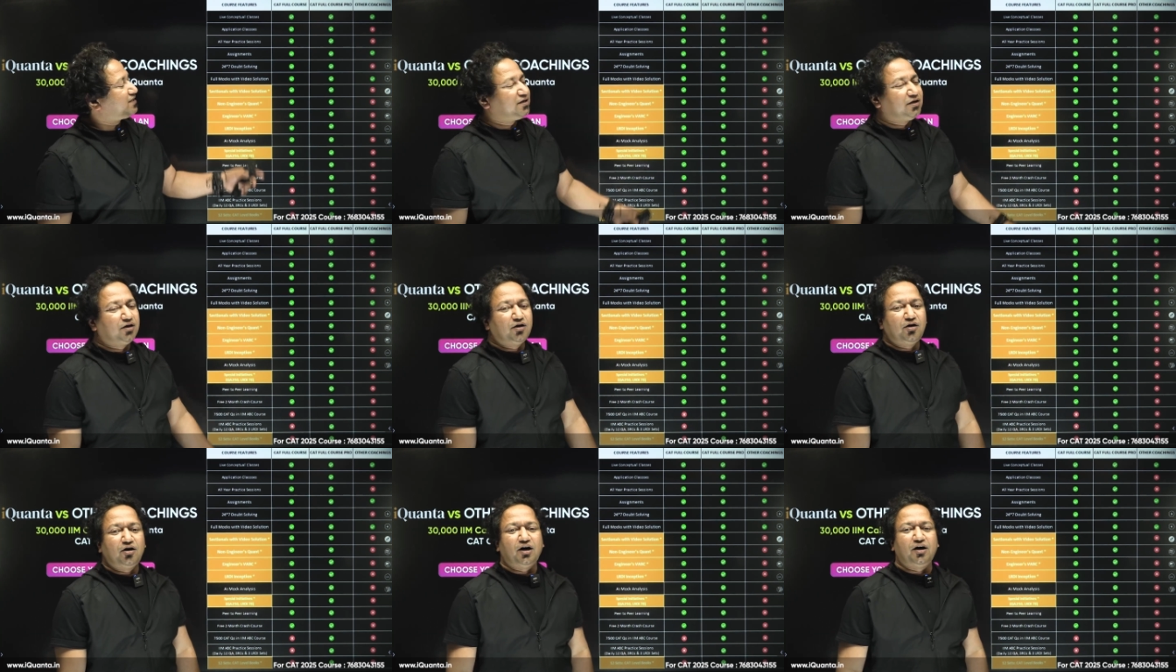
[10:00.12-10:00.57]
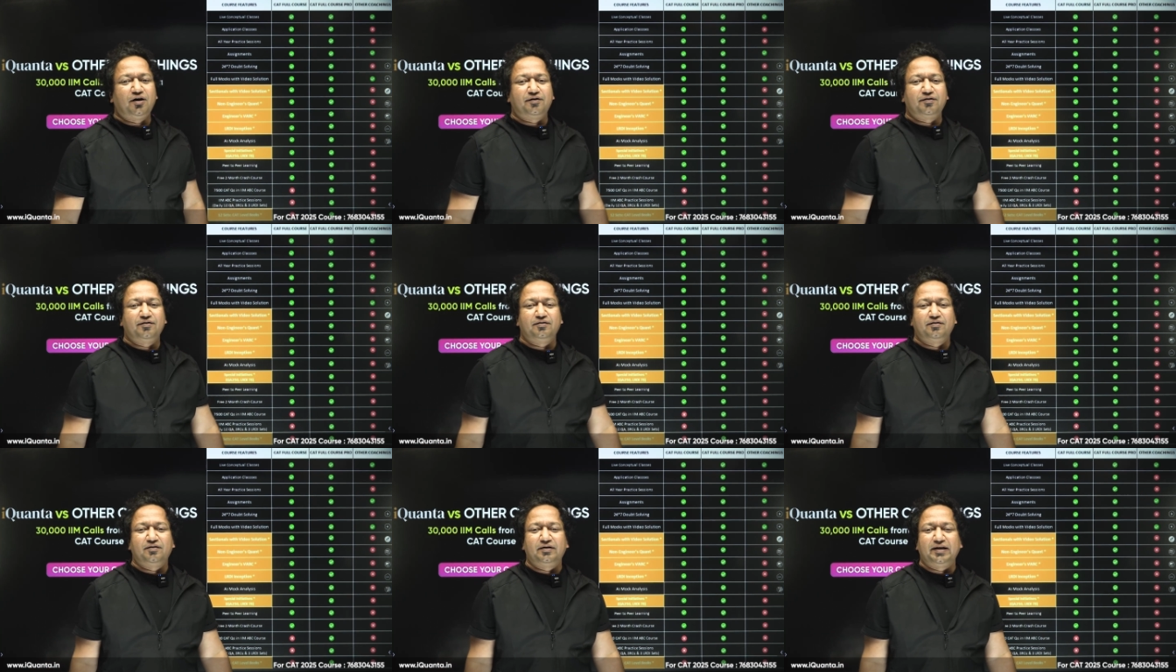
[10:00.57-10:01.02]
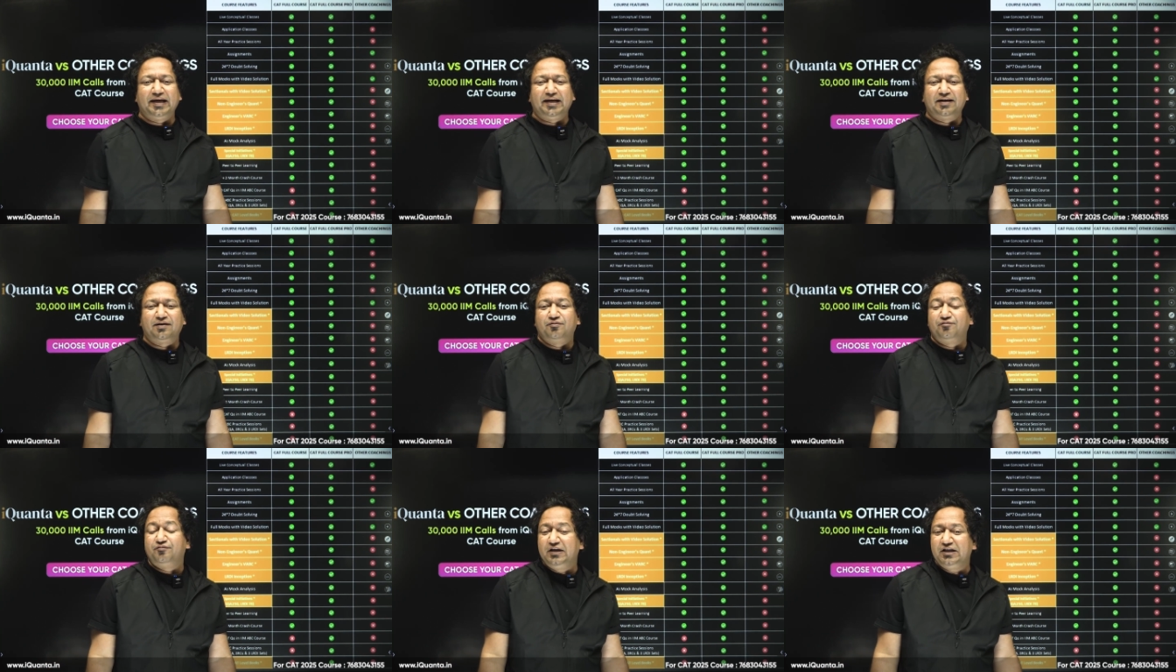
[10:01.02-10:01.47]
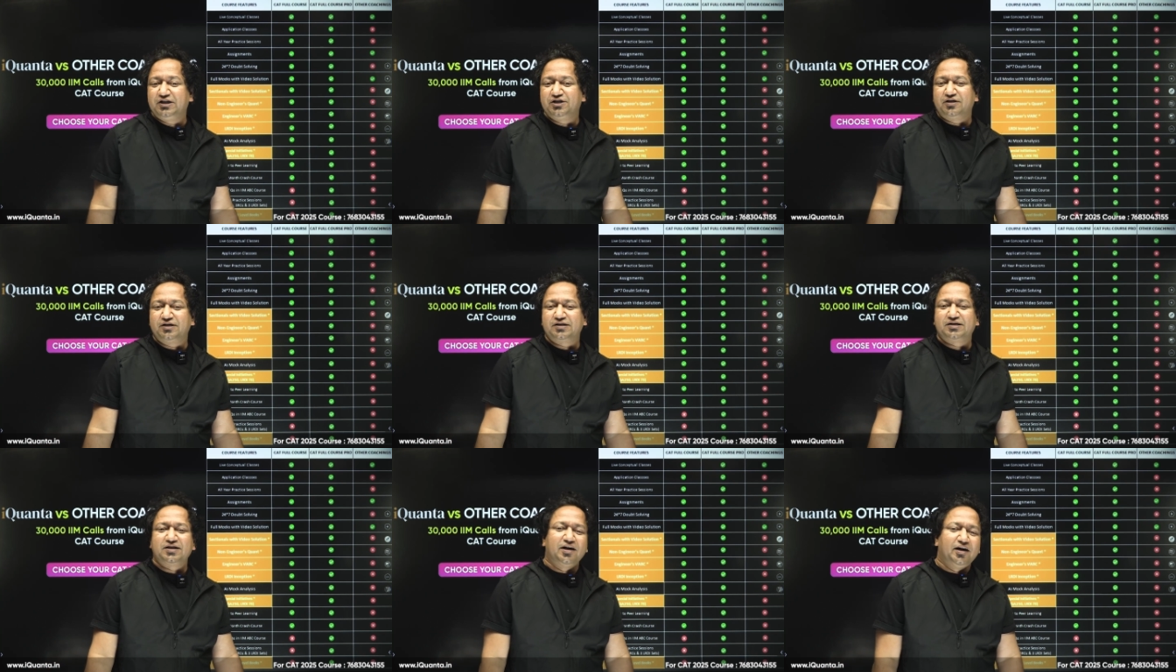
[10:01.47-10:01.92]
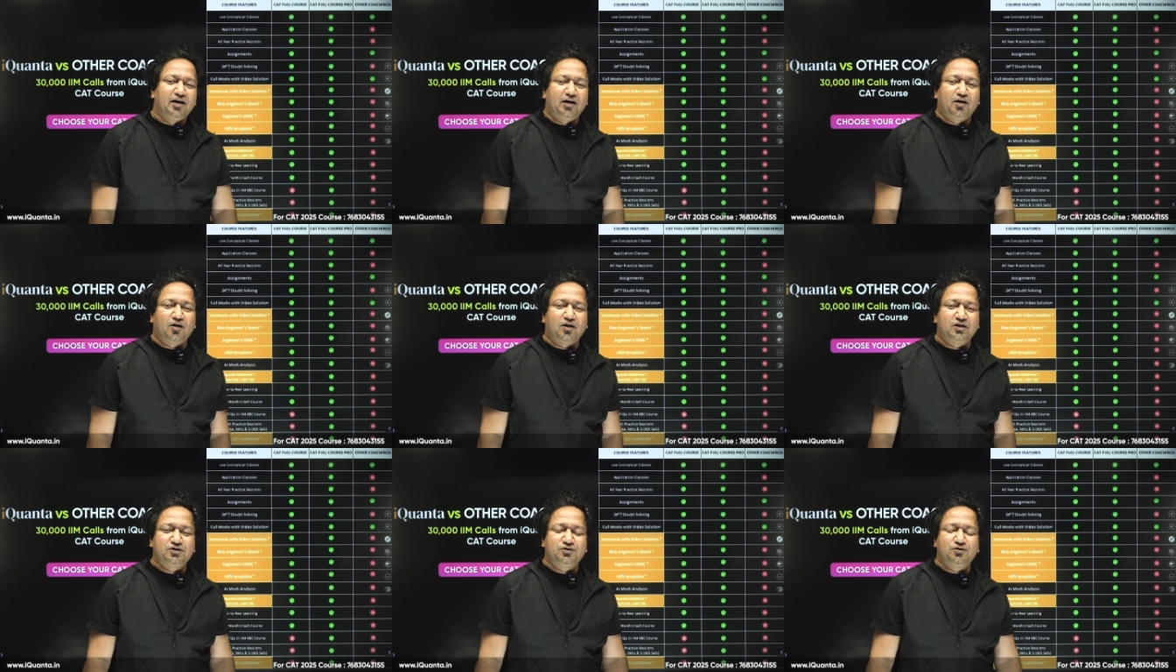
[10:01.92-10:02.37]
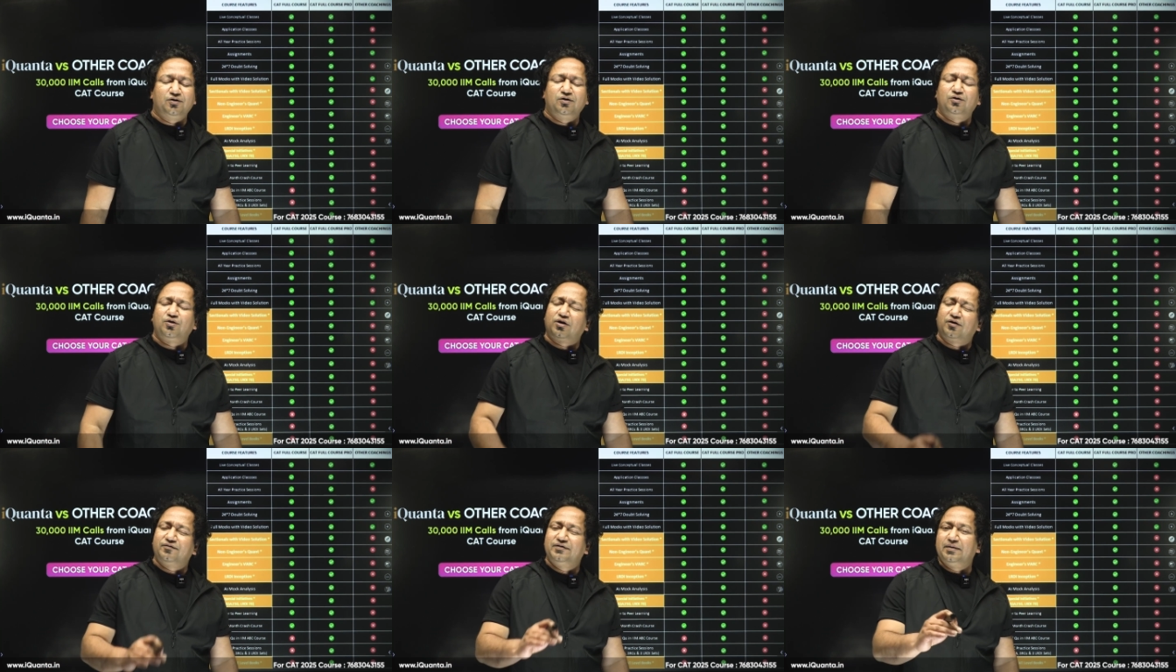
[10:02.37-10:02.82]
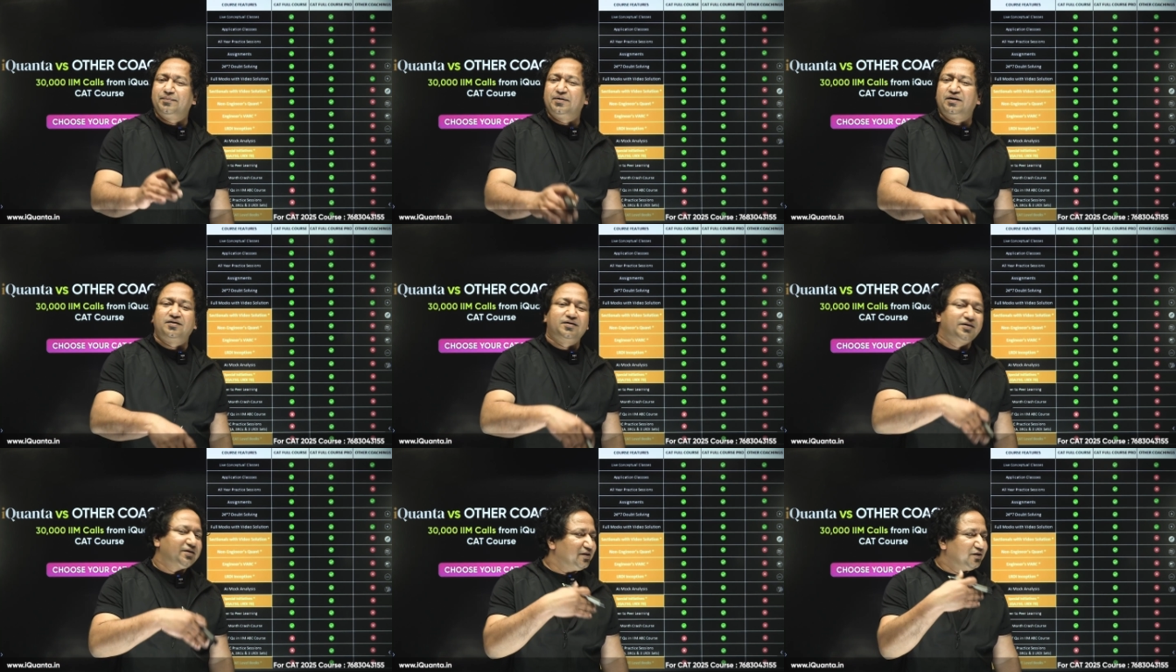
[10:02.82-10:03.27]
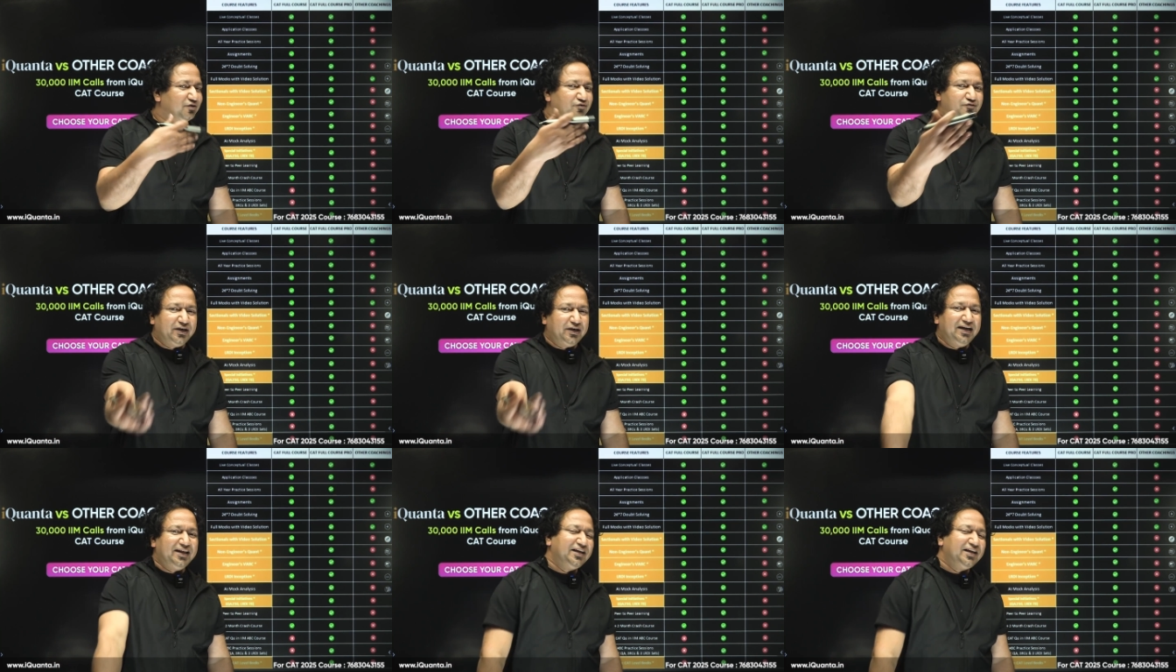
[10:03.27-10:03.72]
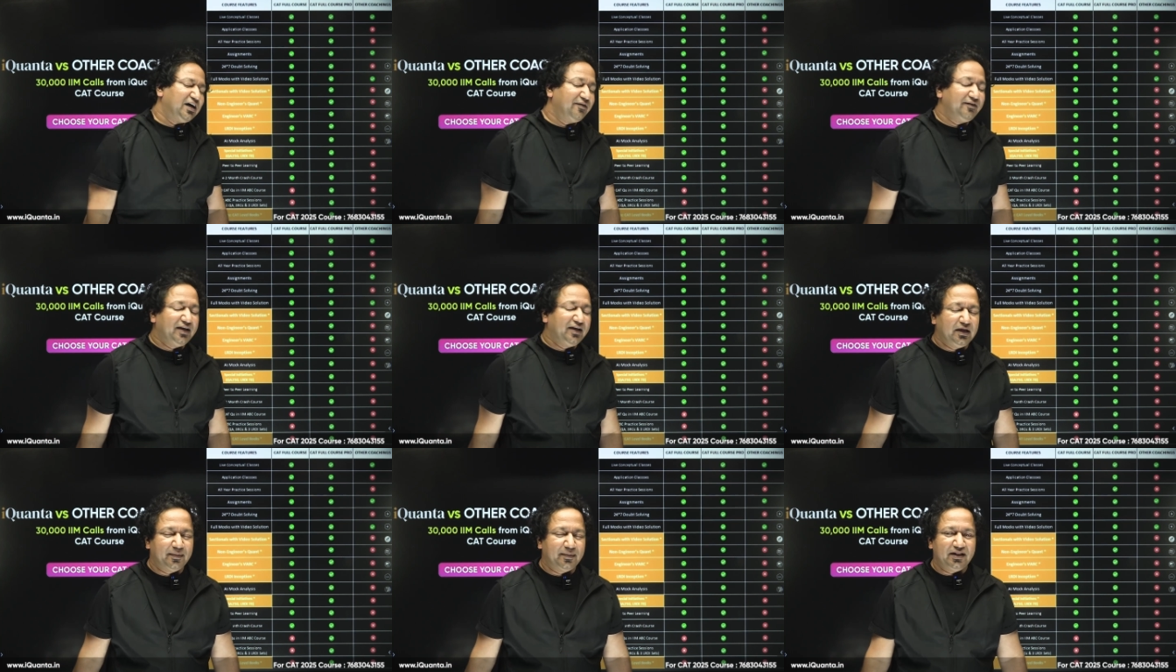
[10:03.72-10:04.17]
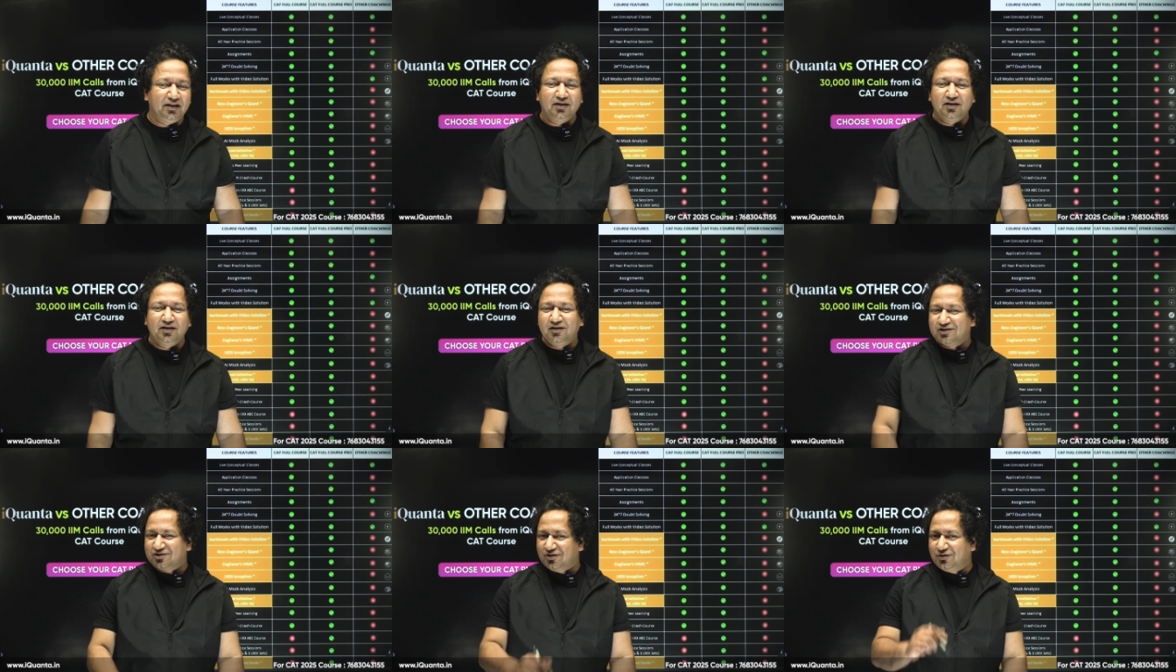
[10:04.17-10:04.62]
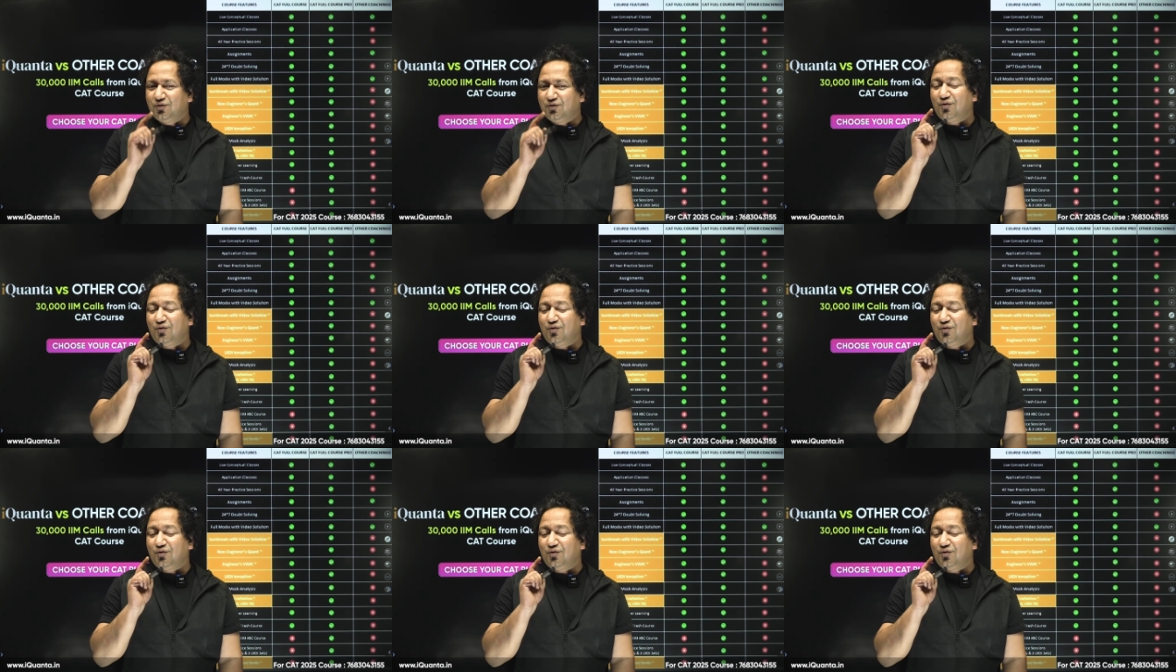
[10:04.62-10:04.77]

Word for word: are like features and also a lot of them are freely available. So don't